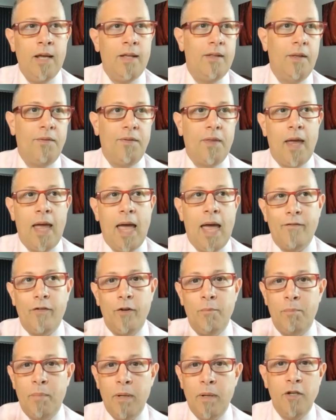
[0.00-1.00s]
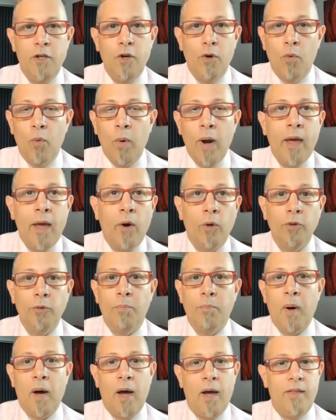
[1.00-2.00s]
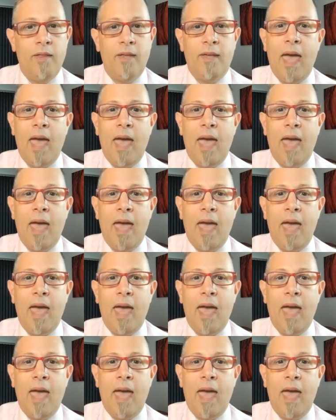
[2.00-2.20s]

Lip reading: that they haven't been derailed by the